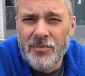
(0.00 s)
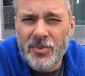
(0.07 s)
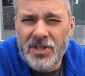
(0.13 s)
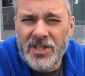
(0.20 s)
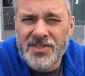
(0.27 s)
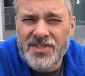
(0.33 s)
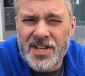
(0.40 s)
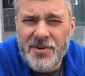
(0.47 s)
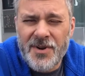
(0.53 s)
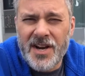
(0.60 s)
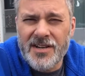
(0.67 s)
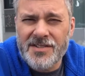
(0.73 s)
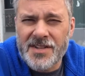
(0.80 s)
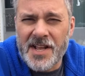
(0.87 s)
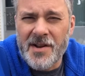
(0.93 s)
But let's say we
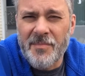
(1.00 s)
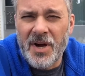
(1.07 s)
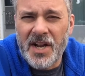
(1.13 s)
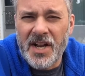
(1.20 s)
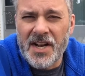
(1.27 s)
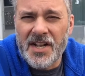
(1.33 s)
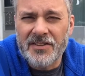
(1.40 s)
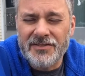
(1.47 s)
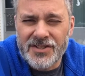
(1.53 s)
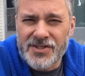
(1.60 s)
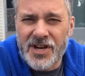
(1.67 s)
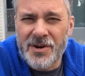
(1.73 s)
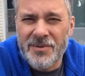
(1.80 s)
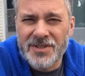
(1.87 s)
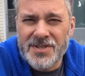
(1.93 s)
are staying bugging in. Let's
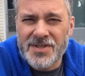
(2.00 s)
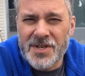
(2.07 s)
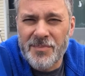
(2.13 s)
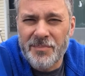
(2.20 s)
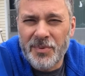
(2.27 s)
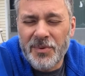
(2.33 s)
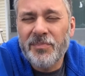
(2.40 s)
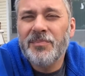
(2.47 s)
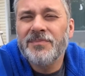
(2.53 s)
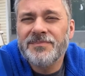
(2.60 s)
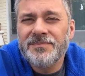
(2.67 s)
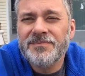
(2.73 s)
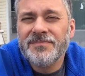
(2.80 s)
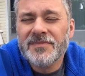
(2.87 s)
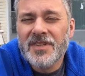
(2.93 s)
start with the simple
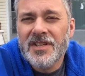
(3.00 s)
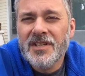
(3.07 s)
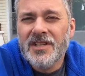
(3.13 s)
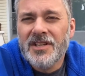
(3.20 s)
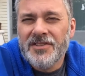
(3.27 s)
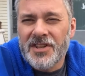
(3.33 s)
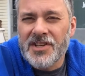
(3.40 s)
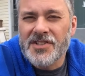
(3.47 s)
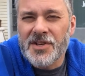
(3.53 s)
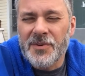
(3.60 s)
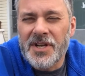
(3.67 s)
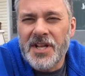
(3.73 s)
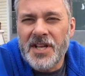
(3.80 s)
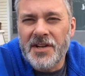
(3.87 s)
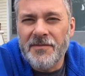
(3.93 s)
things that
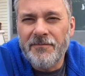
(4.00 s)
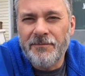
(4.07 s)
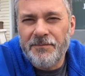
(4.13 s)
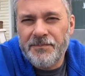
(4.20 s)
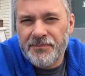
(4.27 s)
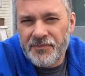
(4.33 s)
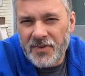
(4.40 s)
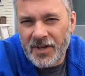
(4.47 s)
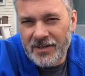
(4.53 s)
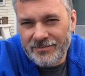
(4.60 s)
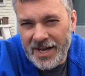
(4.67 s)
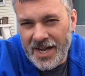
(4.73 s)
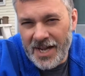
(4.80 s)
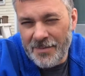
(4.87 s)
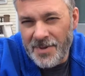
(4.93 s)
we need.
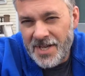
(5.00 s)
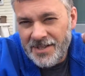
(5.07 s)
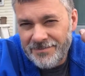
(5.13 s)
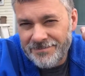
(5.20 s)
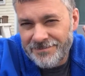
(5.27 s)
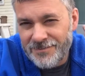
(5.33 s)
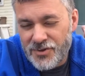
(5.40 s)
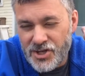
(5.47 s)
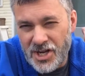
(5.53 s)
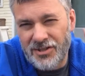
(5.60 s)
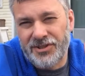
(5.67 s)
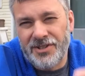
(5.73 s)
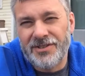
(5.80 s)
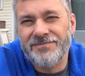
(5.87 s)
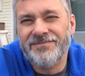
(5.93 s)
Behind me,
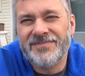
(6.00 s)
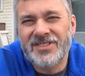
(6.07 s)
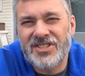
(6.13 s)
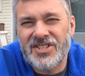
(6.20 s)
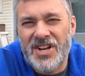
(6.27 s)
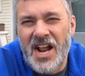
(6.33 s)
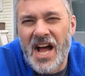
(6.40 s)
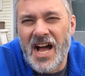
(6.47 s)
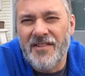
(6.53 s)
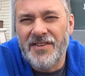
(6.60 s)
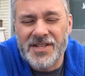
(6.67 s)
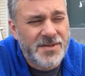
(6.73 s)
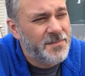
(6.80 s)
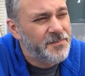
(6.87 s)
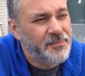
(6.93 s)
shelter. It's an
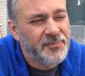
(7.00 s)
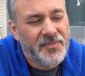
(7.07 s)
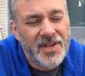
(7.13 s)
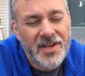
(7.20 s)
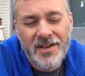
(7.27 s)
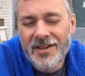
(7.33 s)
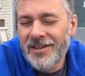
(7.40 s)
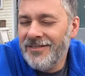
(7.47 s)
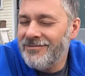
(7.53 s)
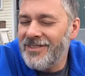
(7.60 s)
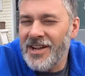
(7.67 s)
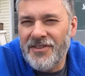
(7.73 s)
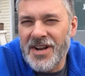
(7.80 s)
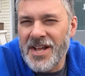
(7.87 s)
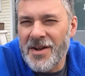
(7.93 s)
obvious.
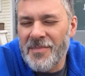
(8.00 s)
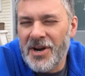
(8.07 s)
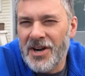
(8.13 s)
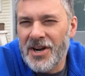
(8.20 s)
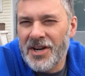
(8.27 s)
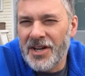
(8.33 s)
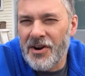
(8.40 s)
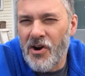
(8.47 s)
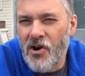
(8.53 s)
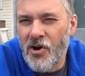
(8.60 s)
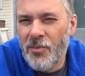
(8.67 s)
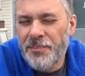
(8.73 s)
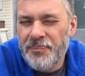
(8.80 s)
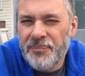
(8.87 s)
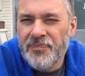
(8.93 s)
Everyday American
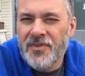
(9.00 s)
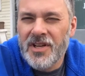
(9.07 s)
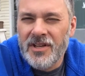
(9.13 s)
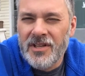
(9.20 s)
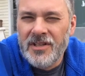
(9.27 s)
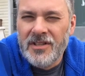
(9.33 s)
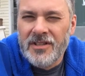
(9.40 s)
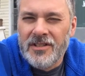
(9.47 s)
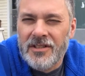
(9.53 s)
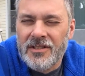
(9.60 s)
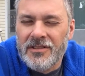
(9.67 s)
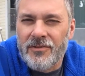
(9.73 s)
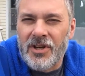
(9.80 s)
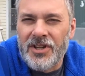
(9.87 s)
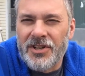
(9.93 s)
home,
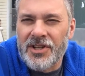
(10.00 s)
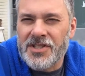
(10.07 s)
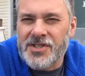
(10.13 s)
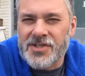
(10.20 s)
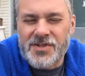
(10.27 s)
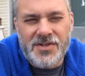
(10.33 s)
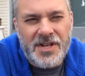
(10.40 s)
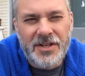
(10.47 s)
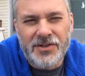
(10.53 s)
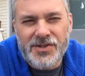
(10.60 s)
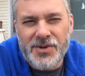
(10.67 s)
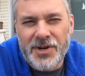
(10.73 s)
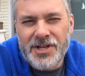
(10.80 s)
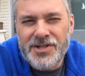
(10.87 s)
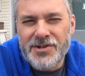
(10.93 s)
whether it's single
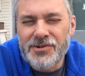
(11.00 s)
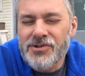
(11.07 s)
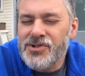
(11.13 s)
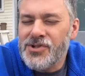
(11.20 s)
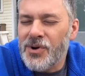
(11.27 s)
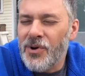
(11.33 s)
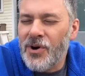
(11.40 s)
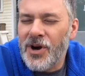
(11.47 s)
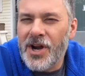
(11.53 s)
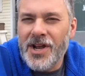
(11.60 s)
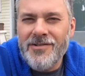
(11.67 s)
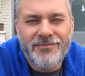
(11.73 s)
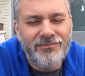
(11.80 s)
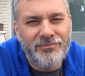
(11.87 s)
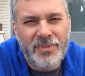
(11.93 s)
story, two
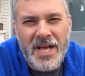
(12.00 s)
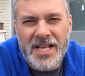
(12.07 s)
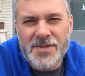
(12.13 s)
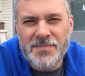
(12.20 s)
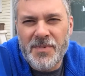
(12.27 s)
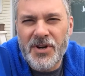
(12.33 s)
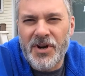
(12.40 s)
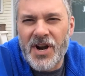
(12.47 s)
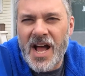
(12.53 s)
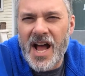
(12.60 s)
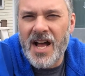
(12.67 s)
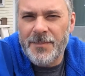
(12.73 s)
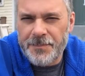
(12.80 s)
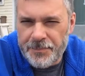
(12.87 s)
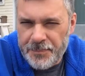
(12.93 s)
story, basement or
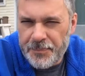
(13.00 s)
not,